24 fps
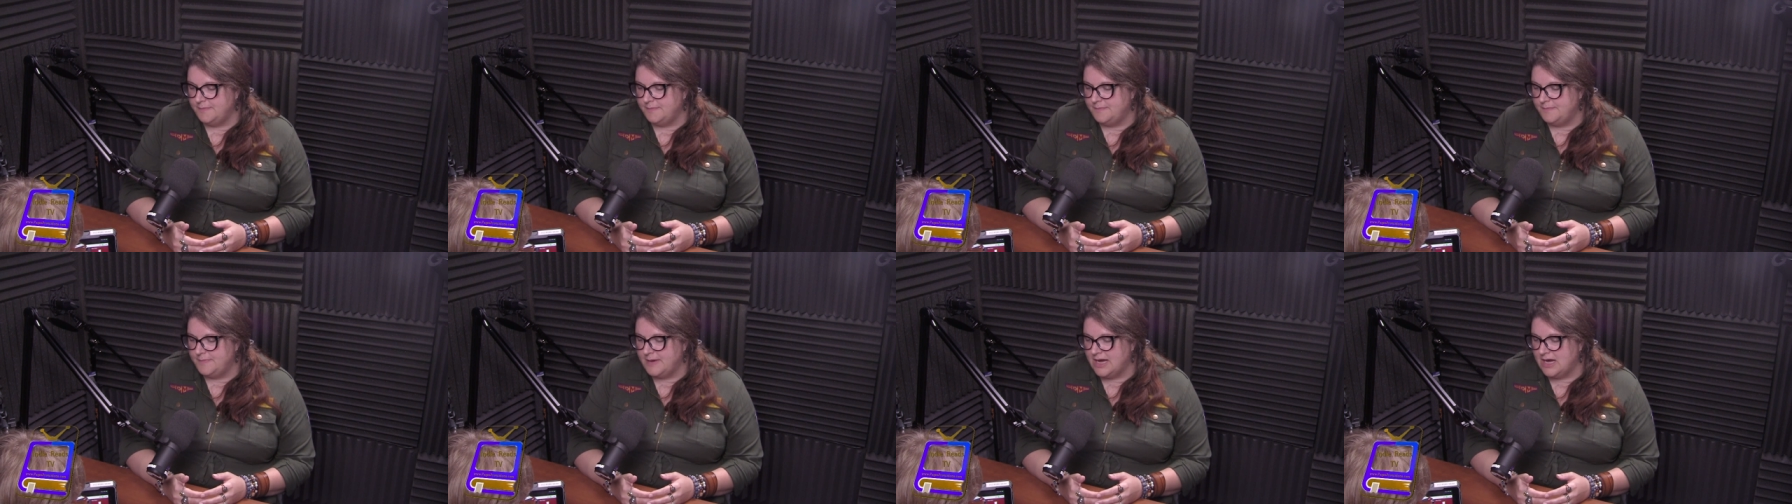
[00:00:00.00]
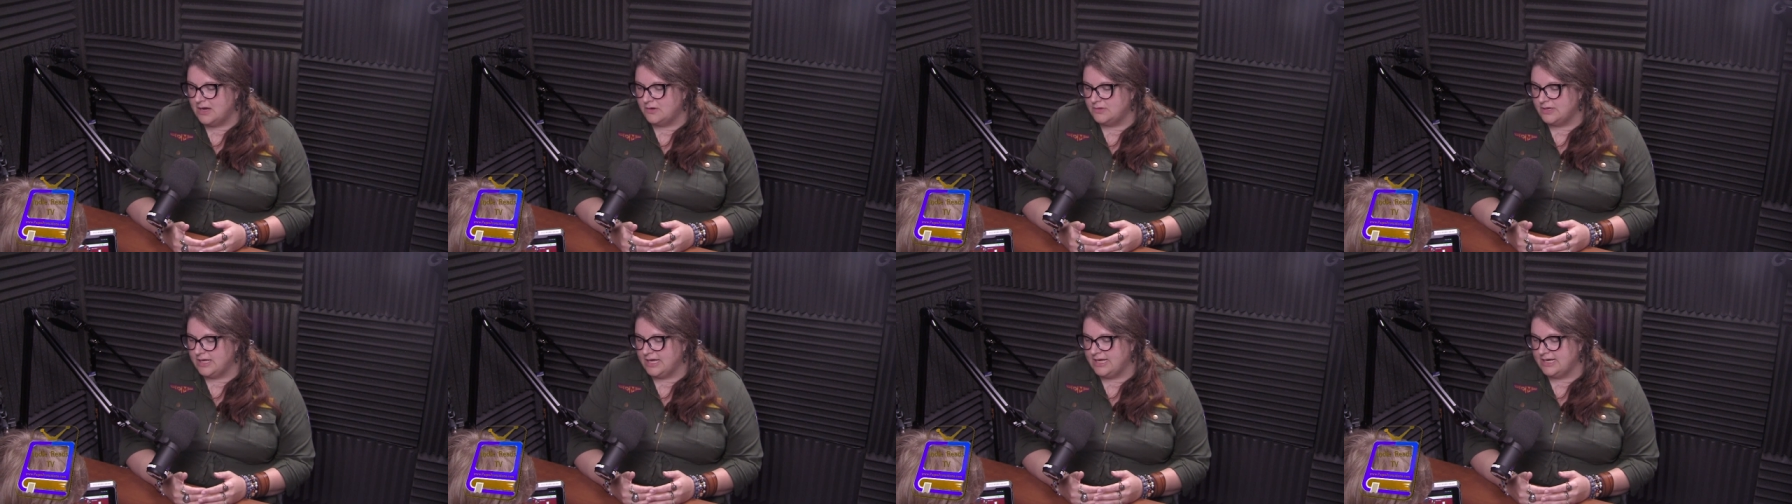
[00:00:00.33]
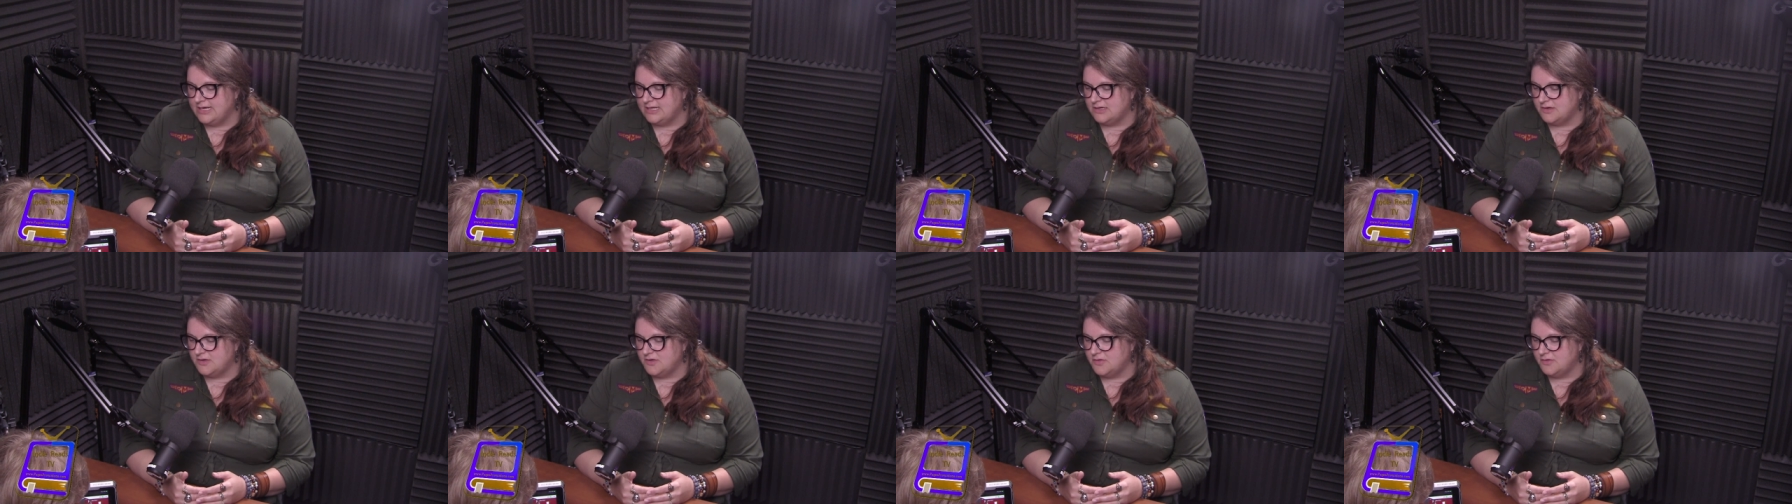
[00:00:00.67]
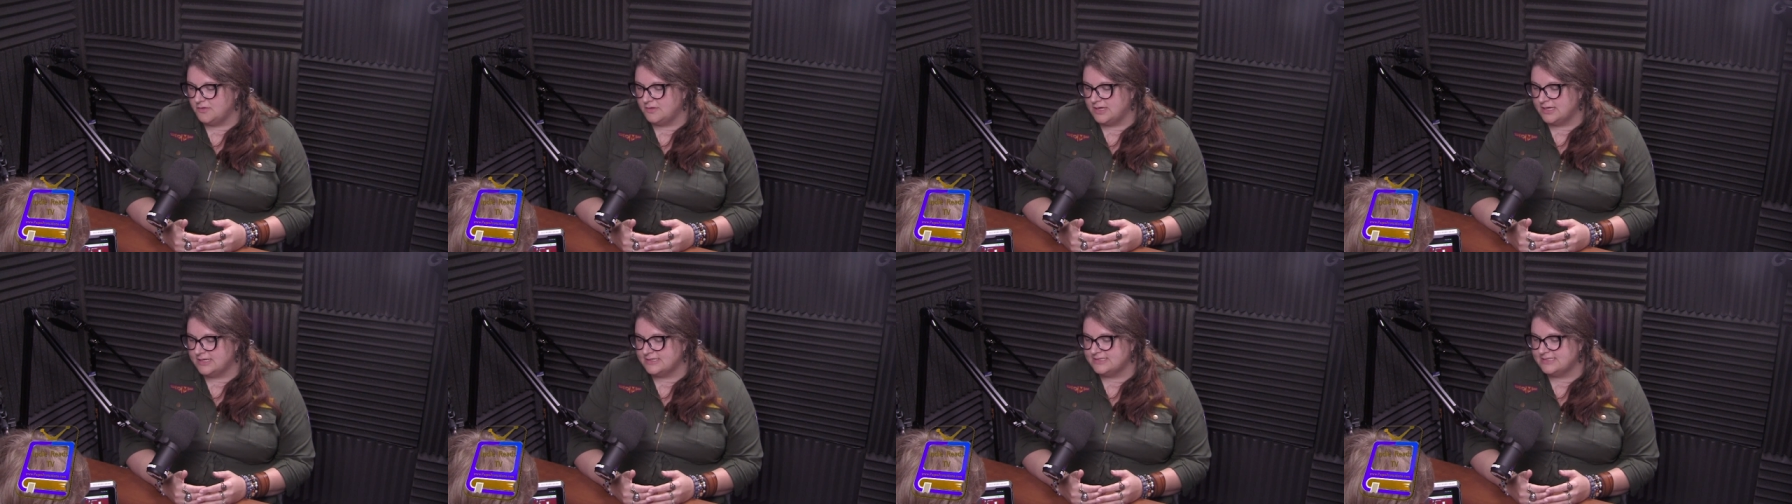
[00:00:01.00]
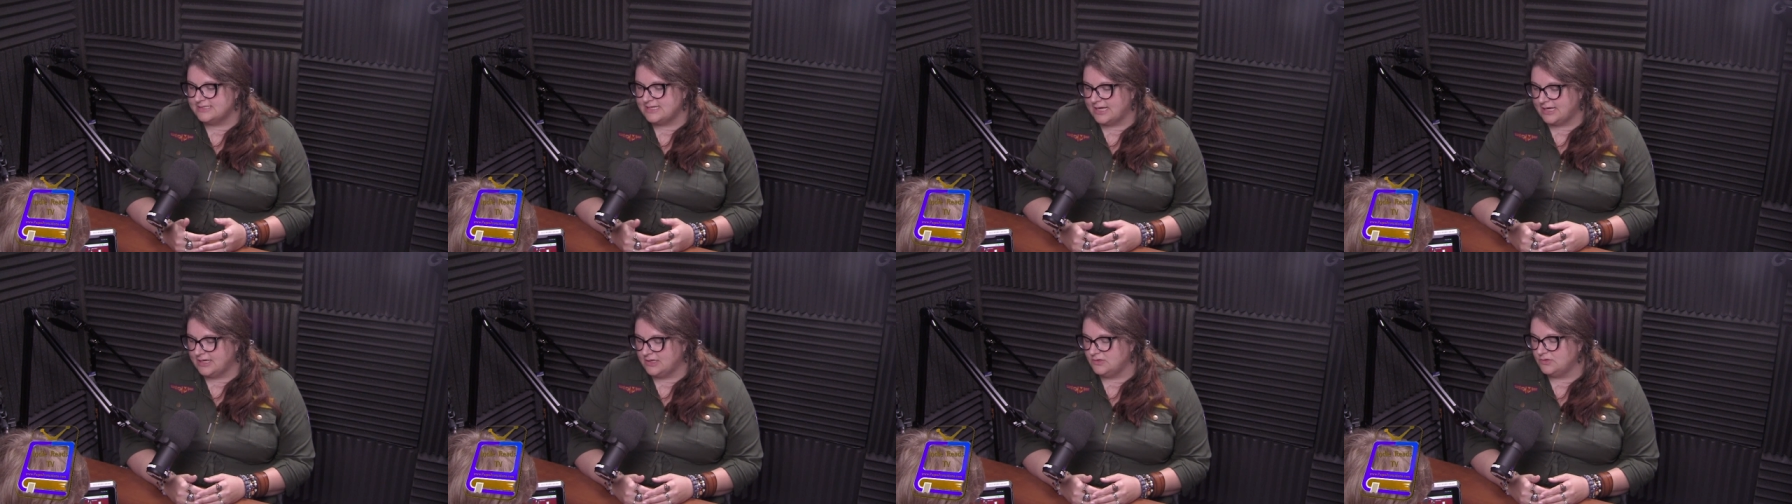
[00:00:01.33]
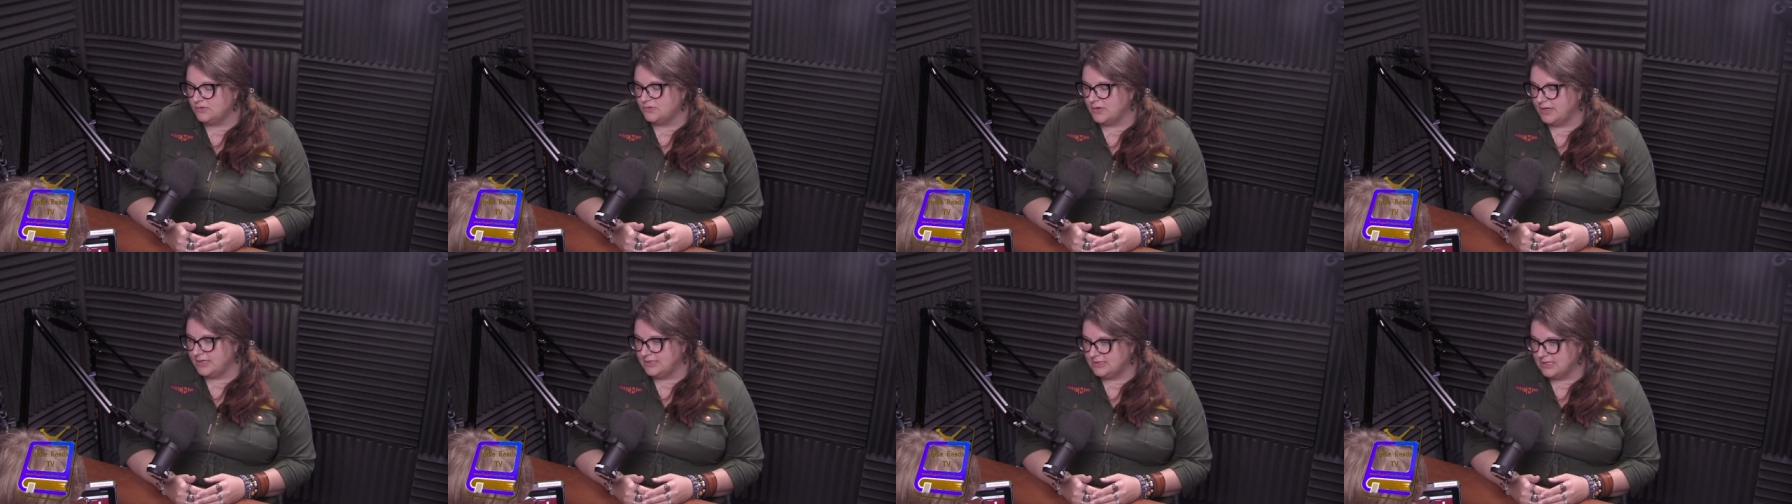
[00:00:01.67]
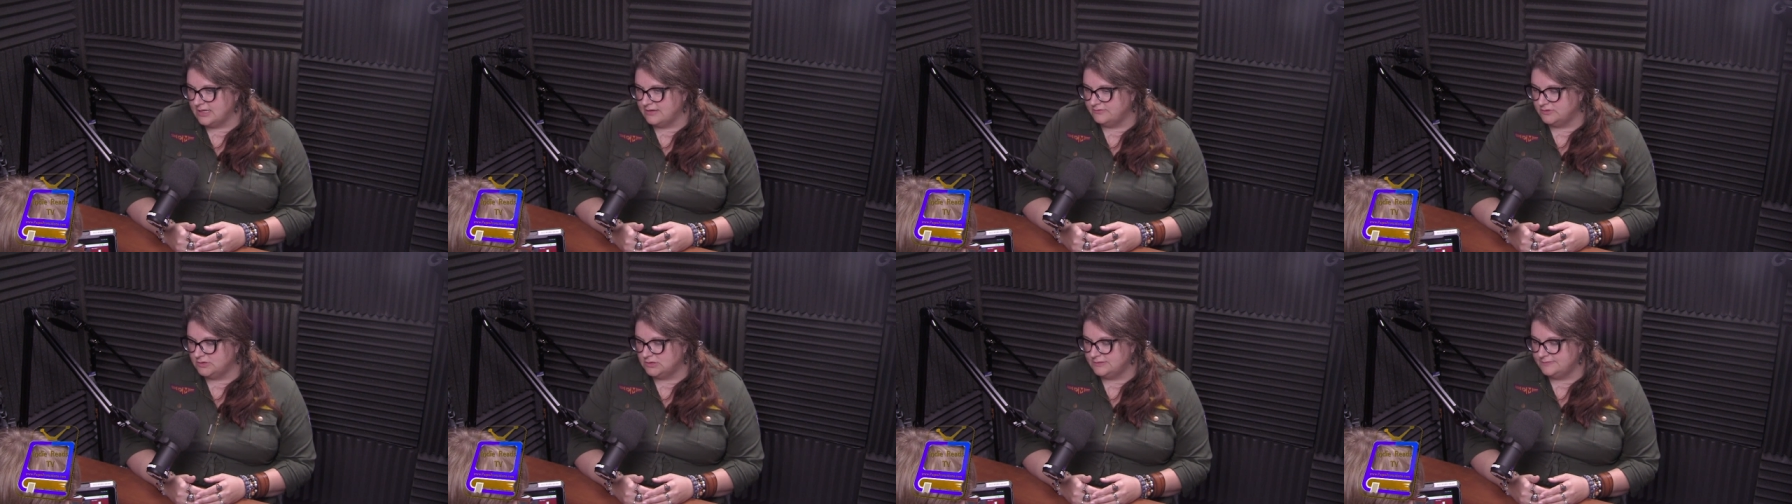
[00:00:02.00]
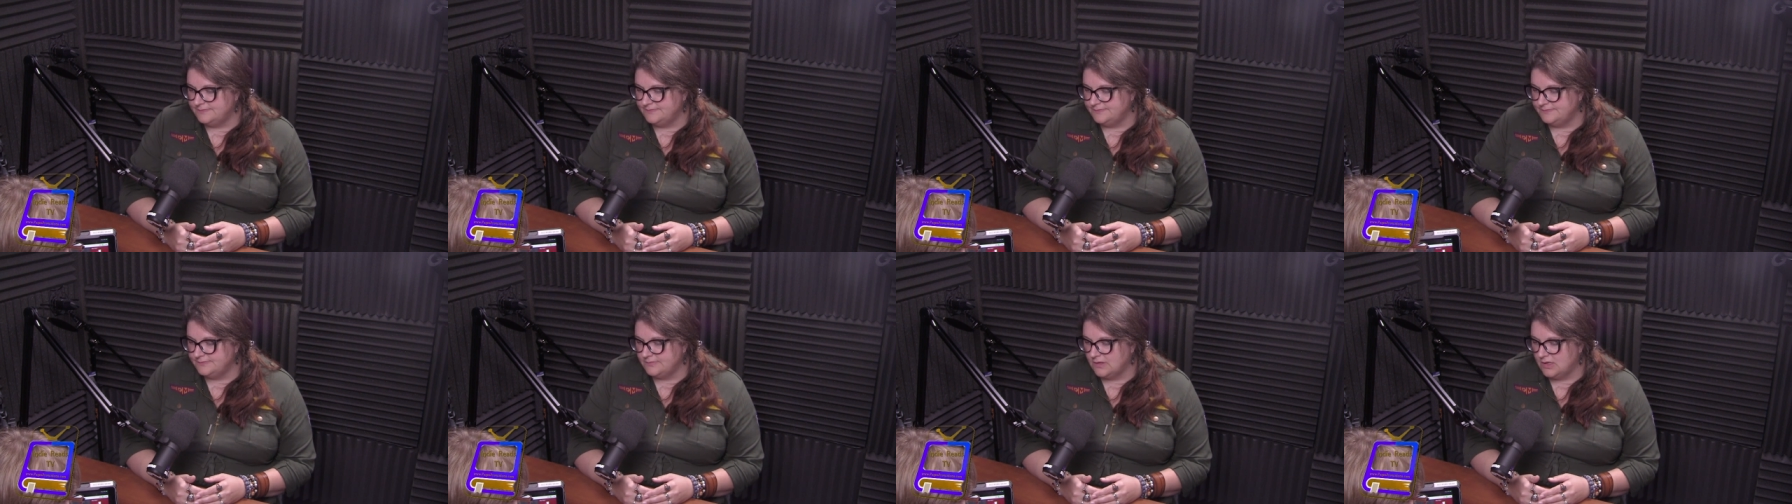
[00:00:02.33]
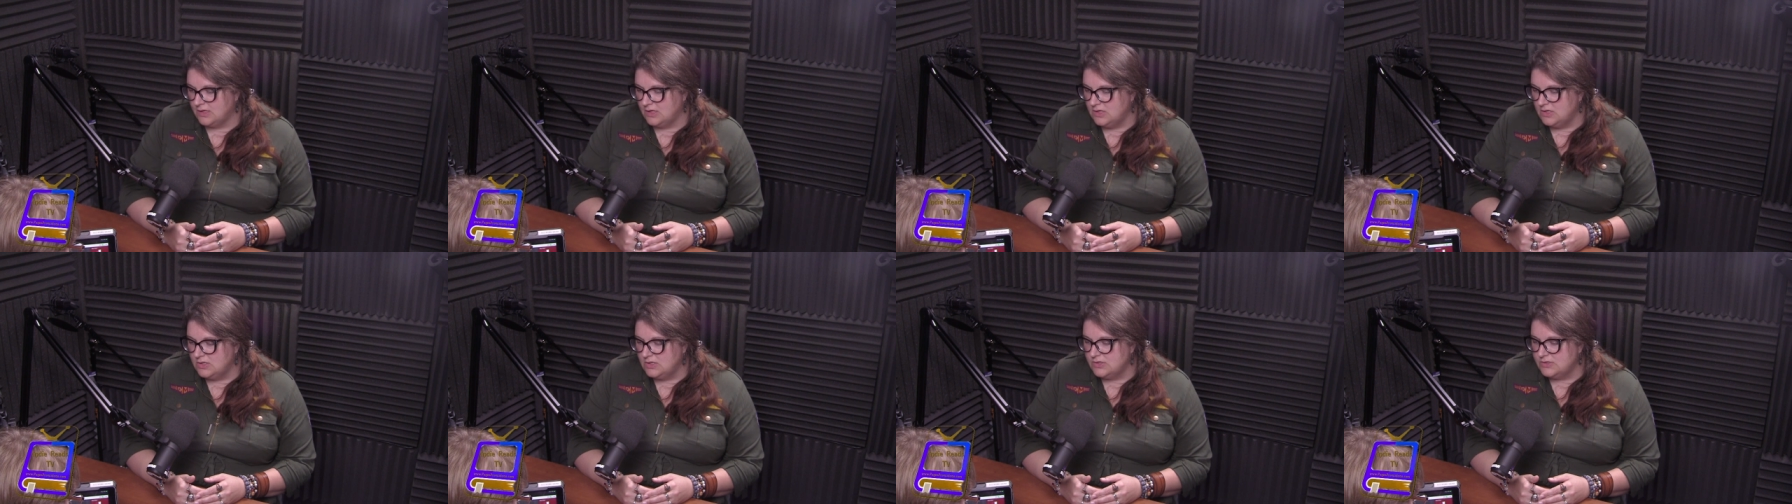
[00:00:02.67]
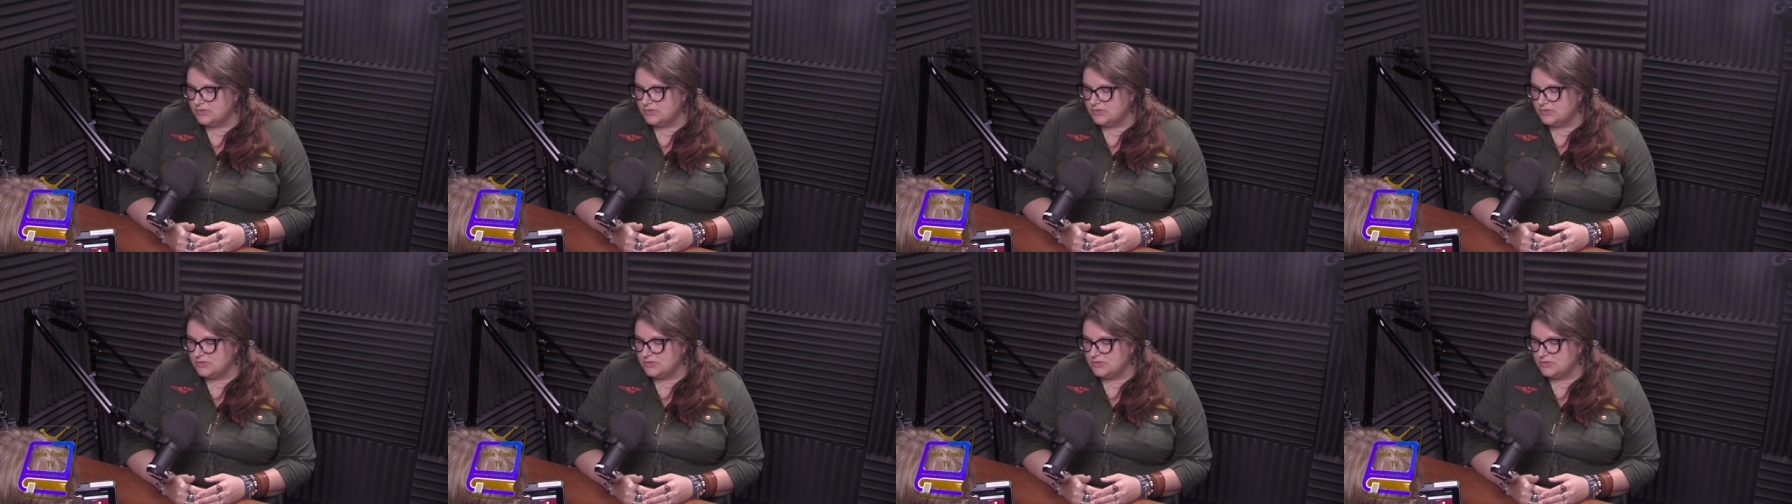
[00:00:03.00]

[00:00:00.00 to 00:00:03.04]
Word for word: about at a, a second grade level. Okay.